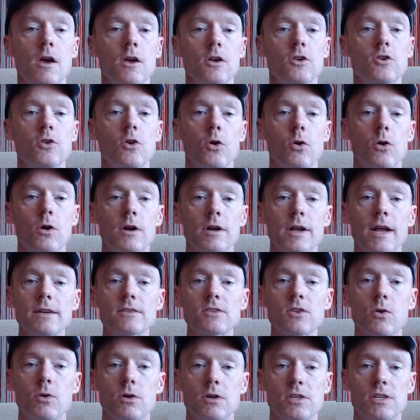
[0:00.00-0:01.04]
Your
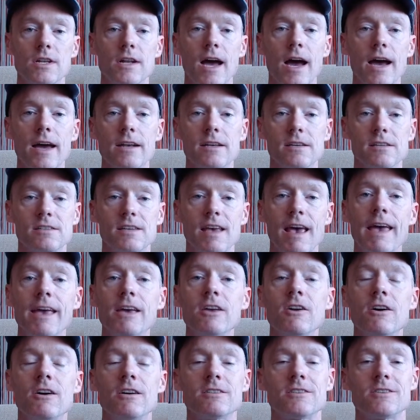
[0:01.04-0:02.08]
next course tonight is
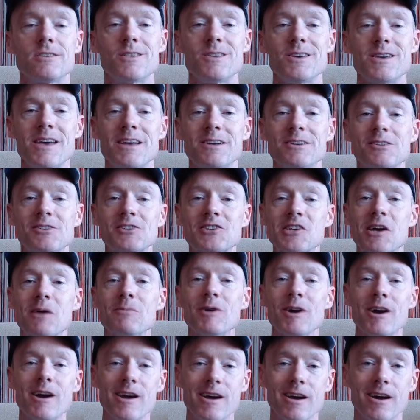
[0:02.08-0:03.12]
hanging on to the end of
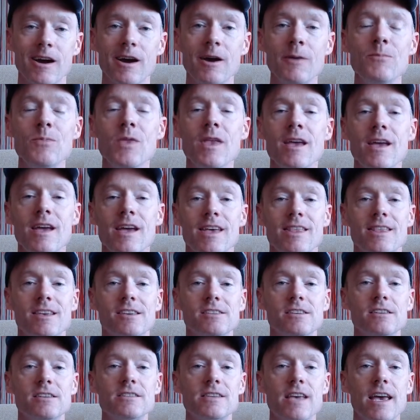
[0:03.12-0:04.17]
summer here.
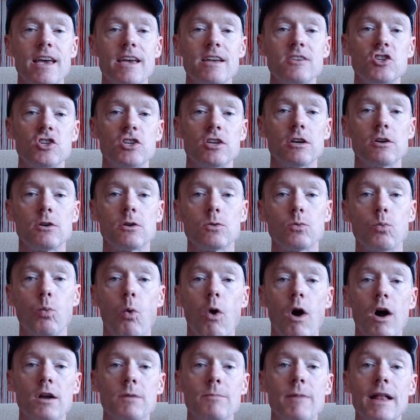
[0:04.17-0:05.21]
This is a chilled
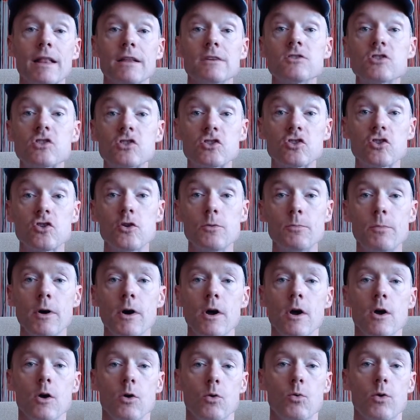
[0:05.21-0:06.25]
watermelon soup
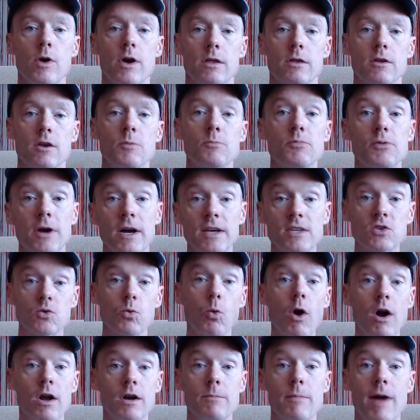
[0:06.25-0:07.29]
with compressed
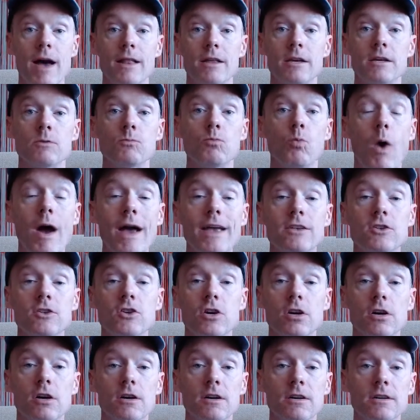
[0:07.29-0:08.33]
watermelon, white
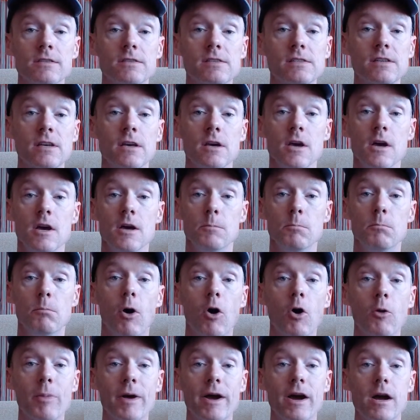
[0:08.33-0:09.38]
currants,
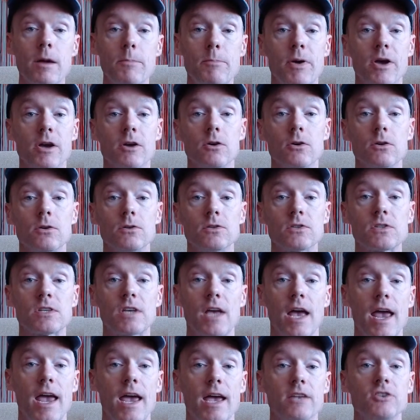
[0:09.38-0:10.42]
mulberry pickles,
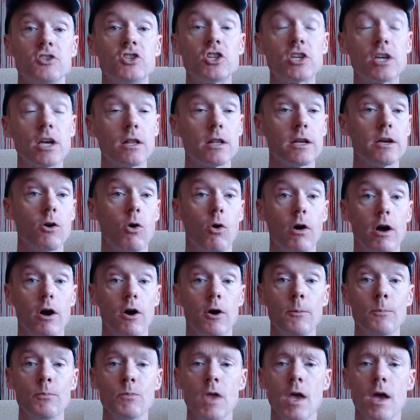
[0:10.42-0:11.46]
and chili
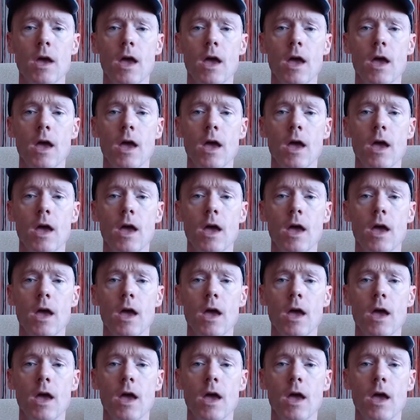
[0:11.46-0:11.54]
oil.